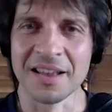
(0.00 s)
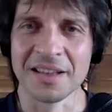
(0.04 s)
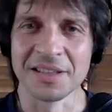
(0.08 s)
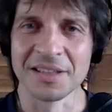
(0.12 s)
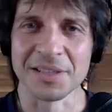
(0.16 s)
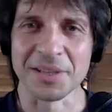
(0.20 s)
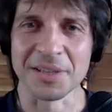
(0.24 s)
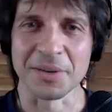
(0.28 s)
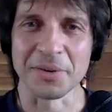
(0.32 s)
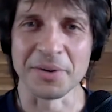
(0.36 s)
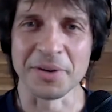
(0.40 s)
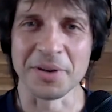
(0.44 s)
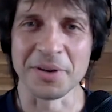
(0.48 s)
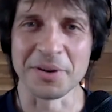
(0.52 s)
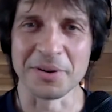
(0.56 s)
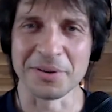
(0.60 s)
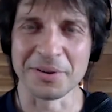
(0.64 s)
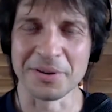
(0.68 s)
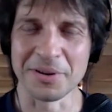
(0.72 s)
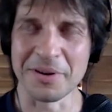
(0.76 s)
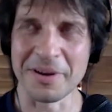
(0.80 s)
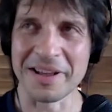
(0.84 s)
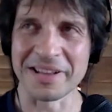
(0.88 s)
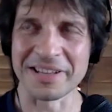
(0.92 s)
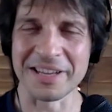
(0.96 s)
so
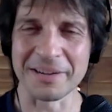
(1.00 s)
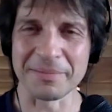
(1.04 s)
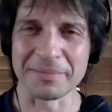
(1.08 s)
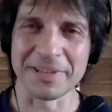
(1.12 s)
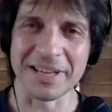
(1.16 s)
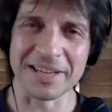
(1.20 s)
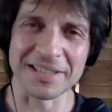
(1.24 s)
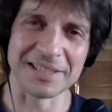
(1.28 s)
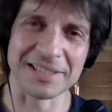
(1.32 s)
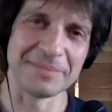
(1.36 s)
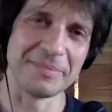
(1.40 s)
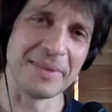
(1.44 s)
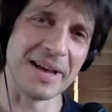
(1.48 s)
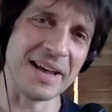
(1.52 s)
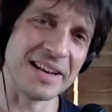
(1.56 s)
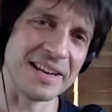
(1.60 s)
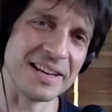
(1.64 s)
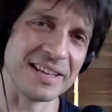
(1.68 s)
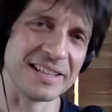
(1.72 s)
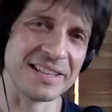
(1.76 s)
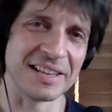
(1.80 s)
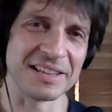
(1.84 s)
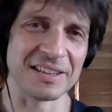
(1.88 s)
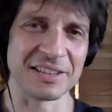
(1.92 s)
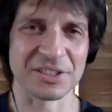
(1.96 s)
you end up
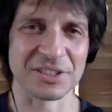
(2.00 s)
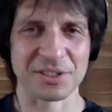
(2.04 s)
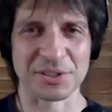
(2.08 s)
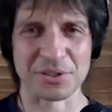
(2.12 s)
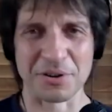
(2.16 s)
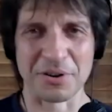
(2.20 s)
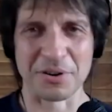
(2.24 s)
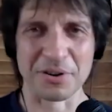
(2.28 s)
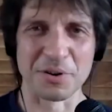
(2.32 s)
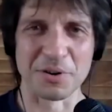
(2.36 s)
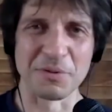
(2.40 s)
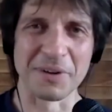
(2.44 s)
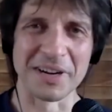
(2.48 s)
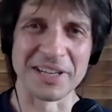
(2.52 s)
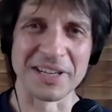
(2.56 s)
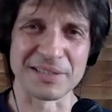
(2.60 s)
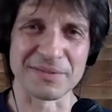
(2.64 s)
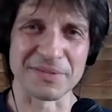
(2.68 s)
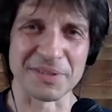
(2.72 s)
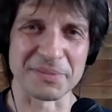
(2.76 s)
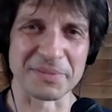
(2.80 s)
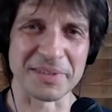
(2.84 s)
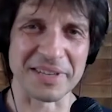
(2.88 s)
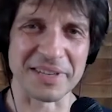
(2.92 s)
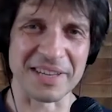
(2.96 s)
decimating the strong
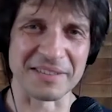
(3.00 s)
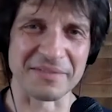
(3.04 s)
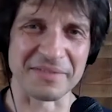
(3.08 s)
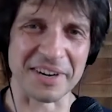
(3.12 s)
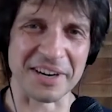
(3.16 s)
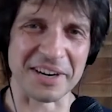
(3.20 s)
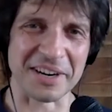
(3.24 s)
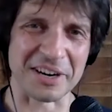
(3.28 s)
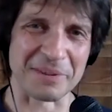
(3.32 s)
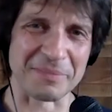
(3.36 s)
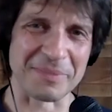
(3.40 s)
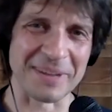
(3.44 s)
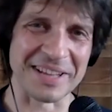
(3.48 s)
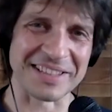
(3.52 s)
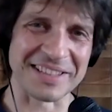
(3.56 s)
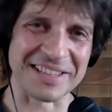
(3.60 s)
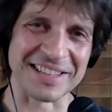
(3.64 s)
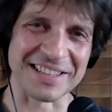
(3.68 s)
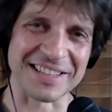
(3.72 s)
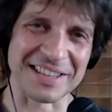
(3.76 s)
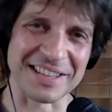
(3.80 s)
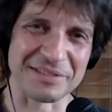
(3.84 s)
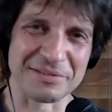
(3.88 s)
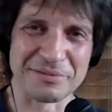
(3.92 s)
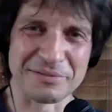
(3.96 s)
ones from the environment,
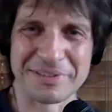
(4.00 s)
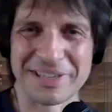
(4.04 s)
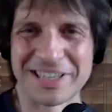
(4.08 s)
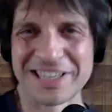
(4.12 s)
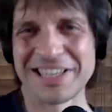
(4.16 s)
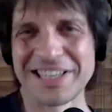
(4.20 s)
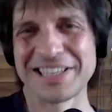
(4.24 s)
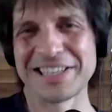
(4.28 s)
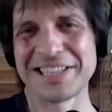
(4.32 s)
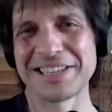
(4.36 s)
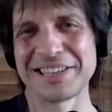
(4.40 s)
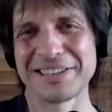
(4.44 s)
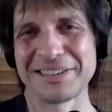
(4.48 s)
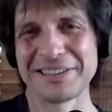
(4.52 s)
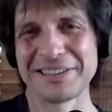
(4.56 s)
and then releasing